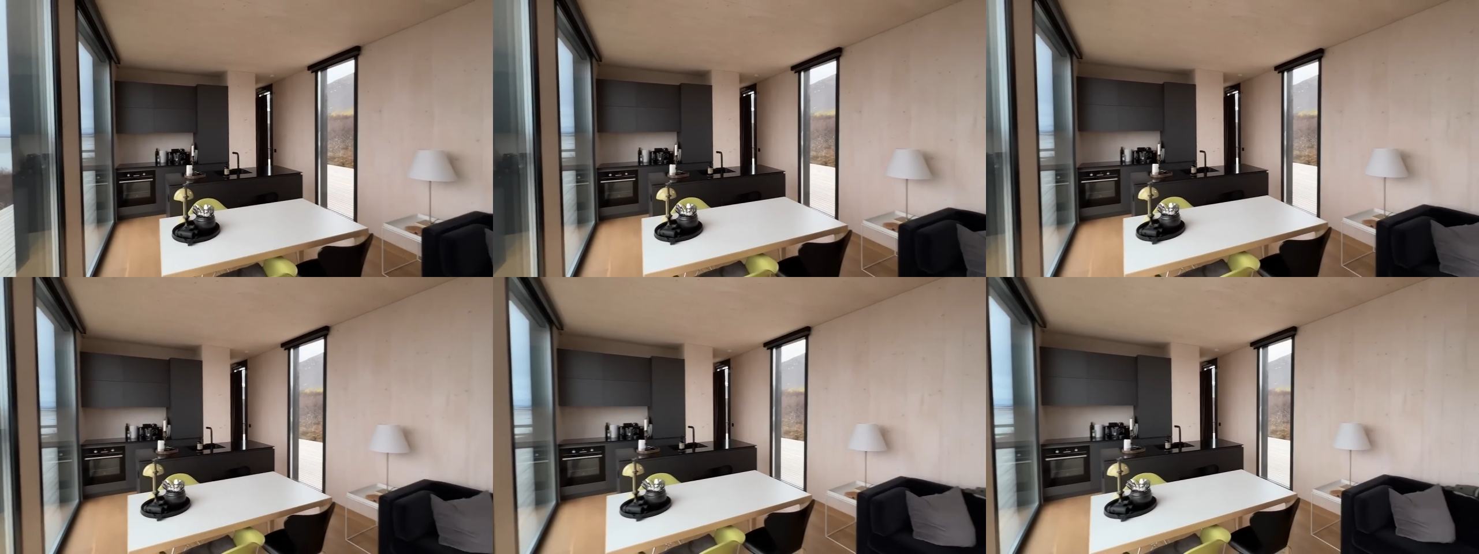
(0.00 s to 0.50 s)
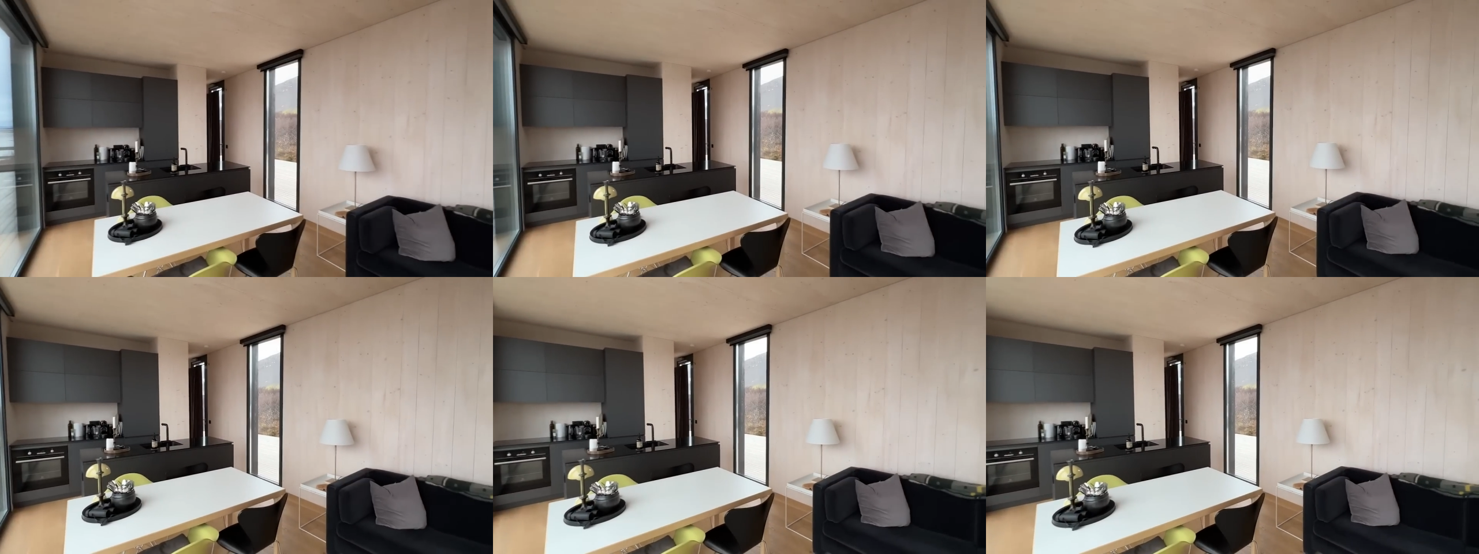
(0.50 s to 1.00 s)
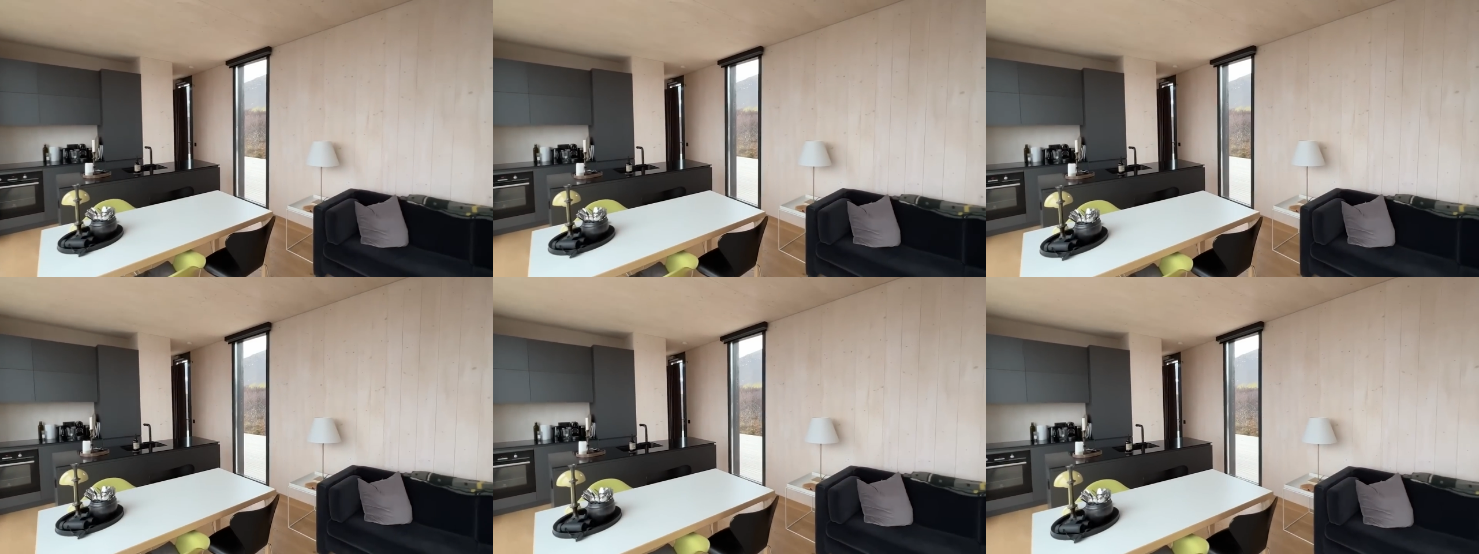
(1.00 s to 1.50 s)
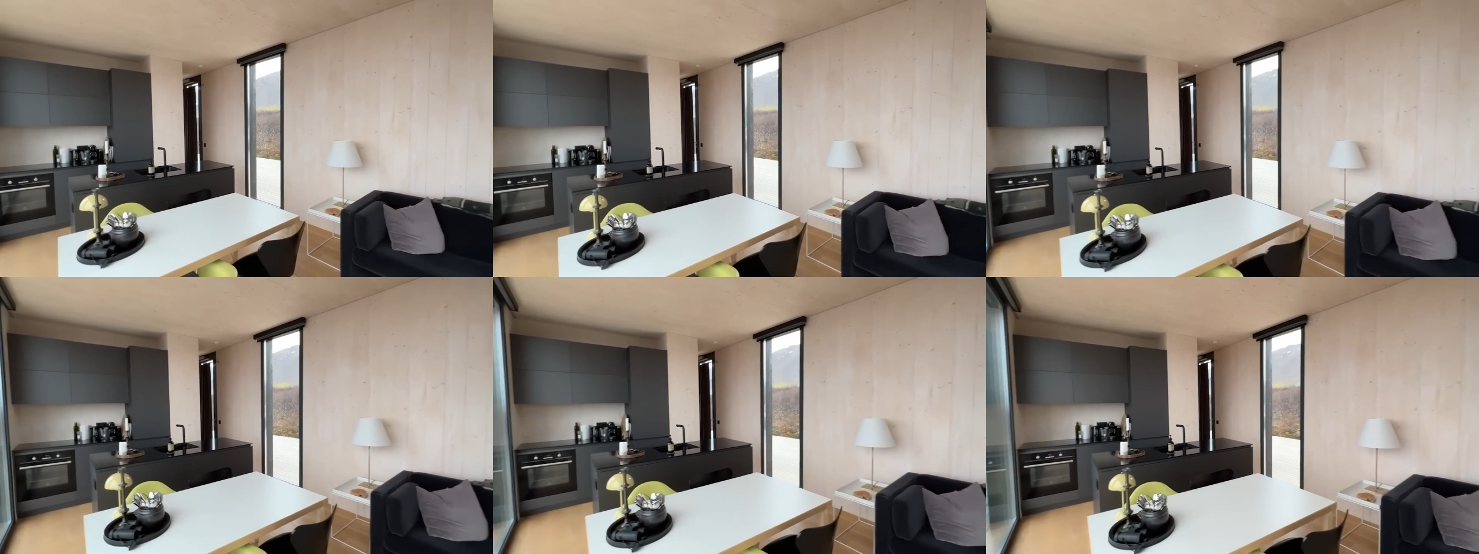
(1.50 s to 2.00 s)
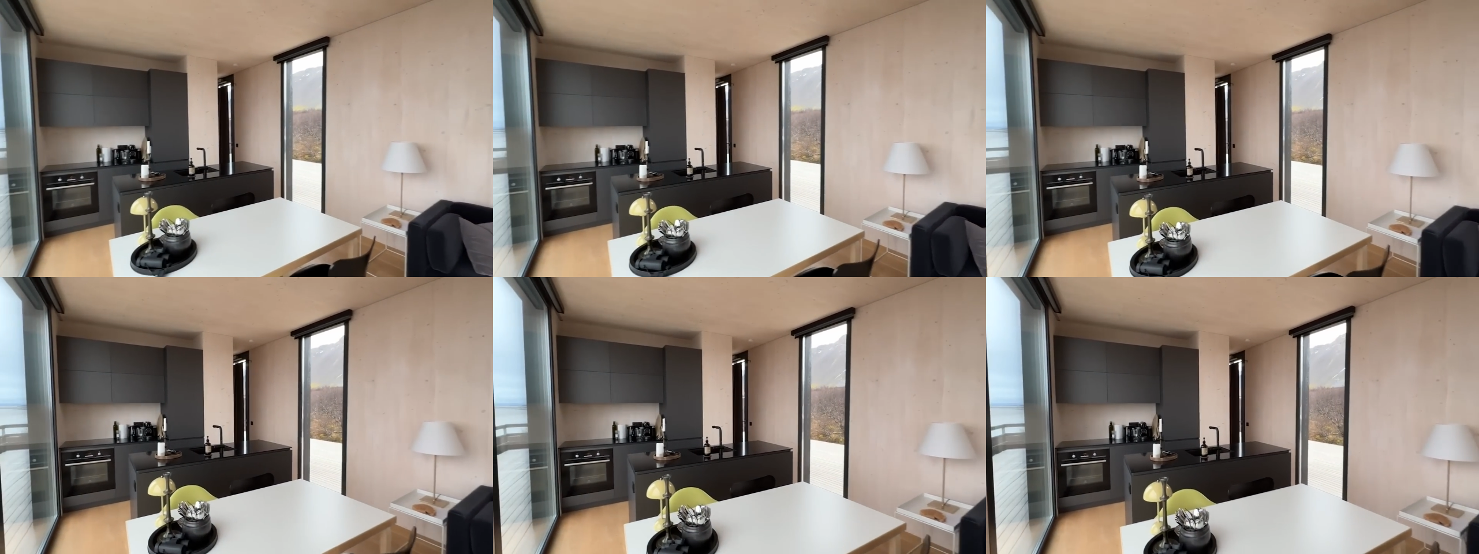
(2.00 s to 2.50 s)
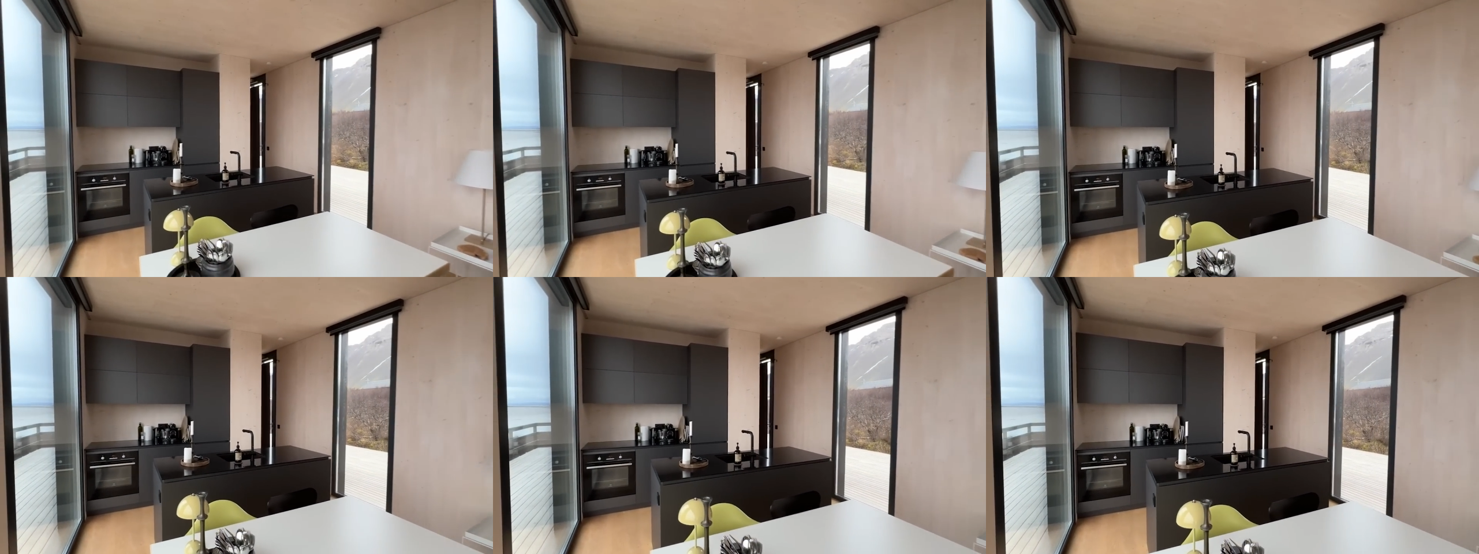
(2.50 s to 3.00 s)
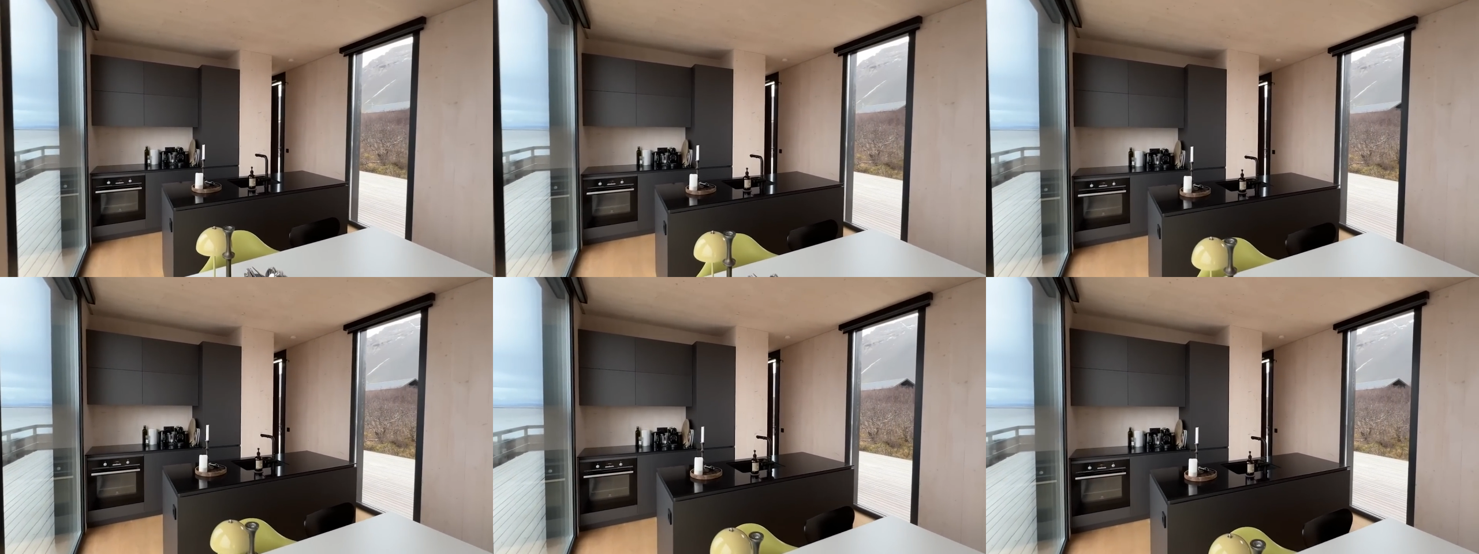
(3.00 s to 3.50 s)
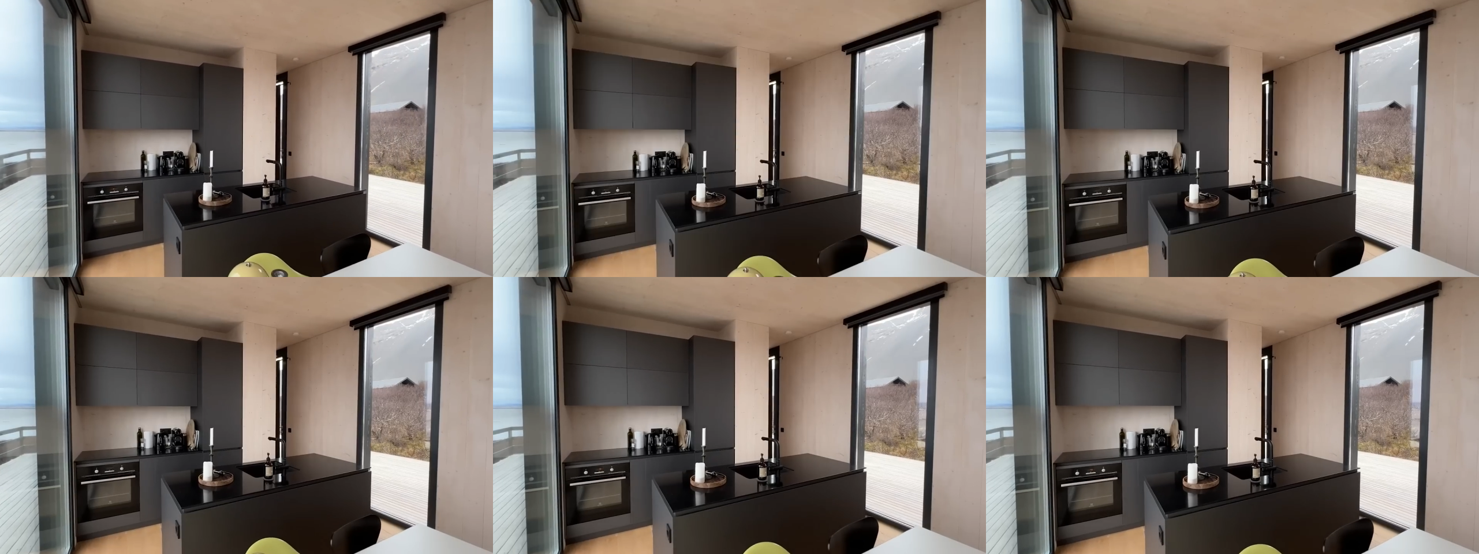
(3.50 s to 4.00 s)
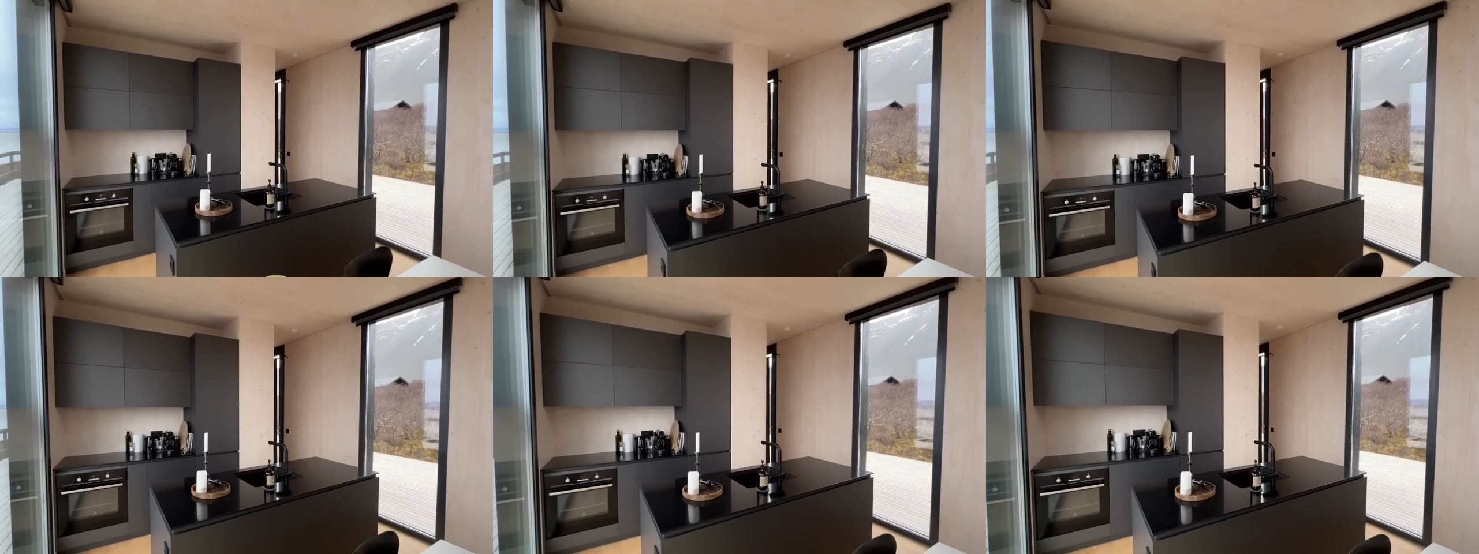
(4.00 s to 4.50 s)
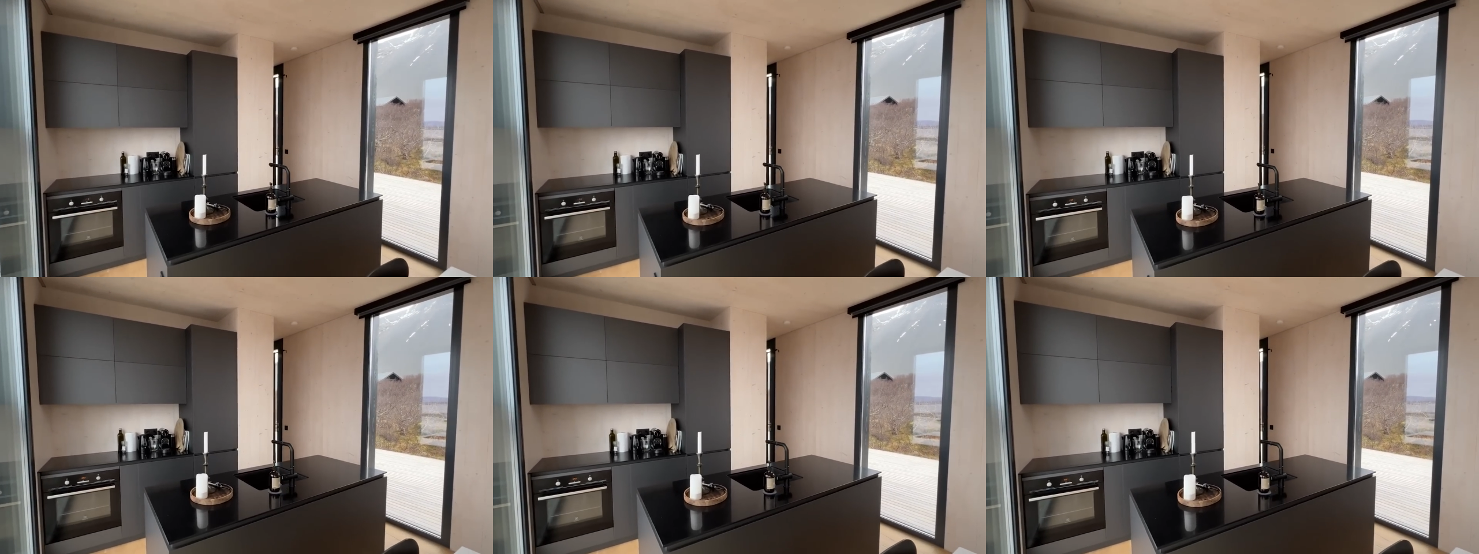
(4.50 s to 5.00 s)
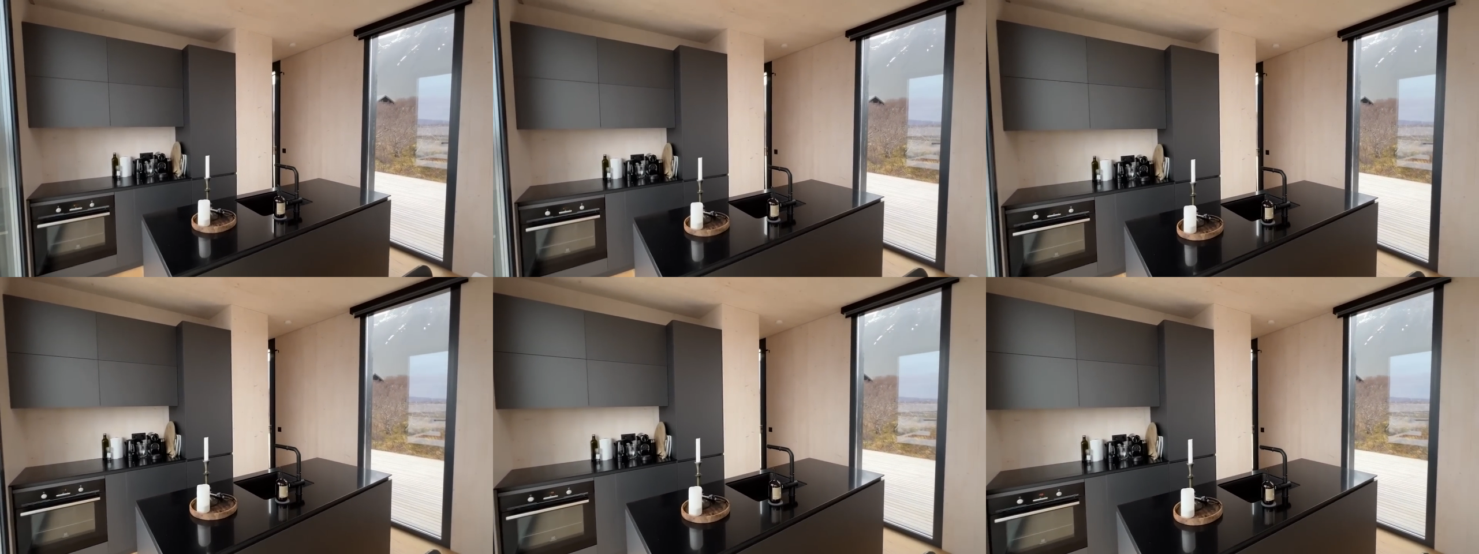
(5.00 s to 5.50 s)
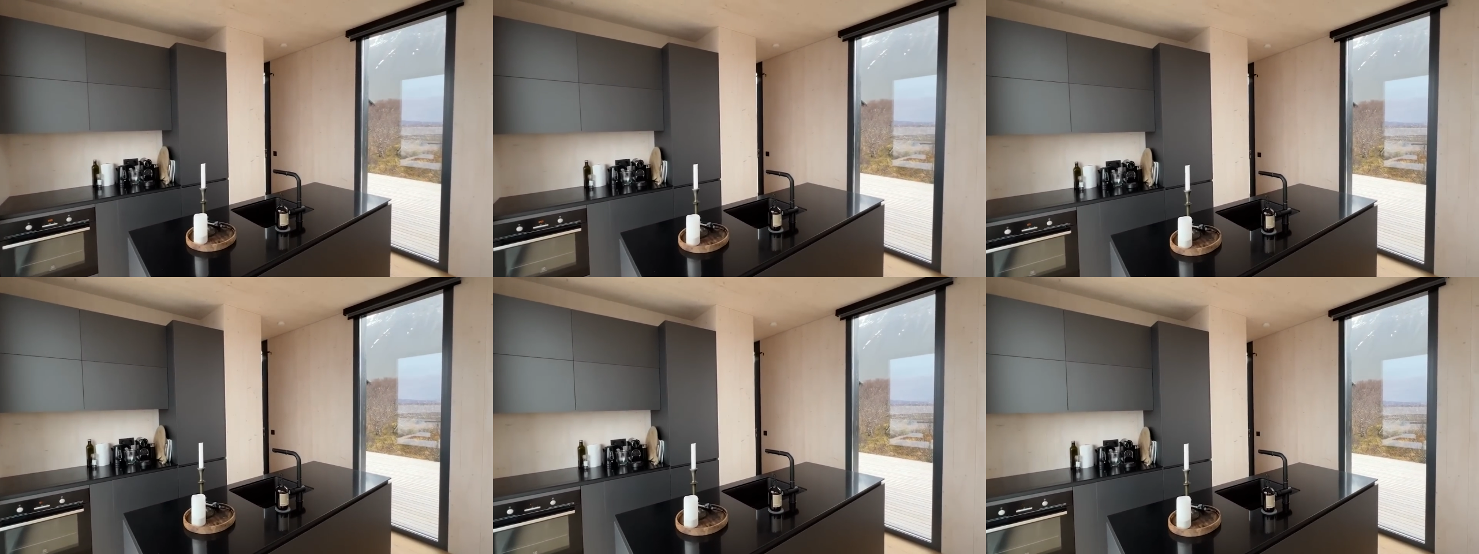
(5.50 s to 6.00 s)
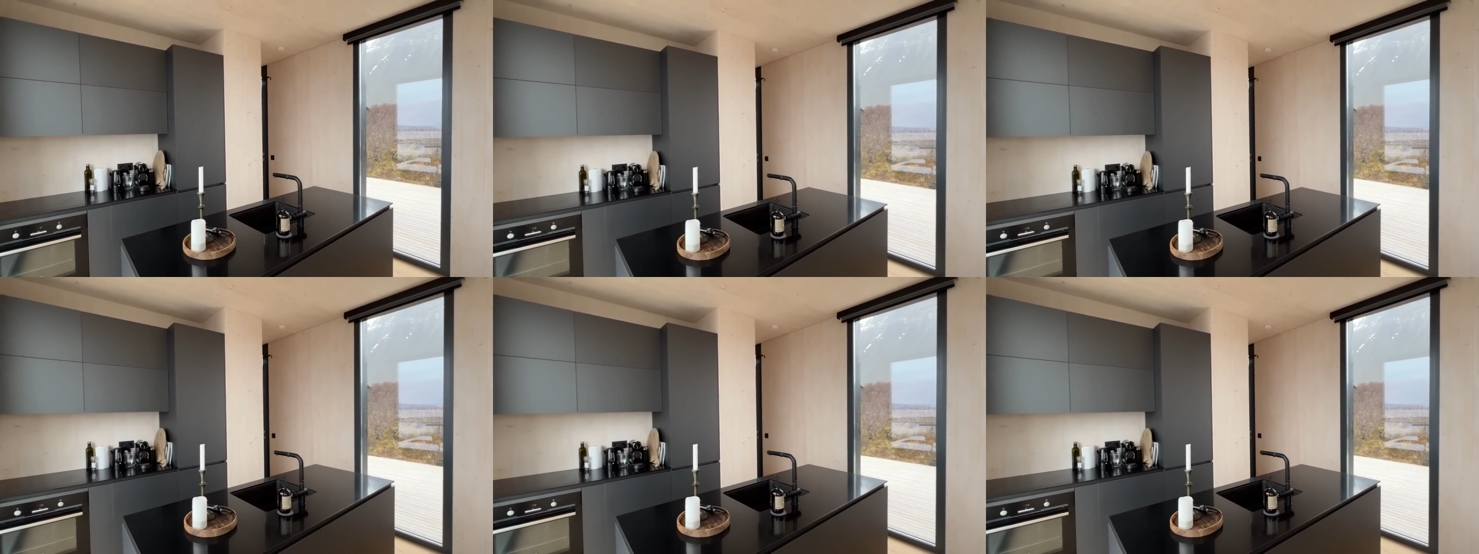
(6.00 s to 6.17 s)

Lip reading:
Nobody's mouth can be seen.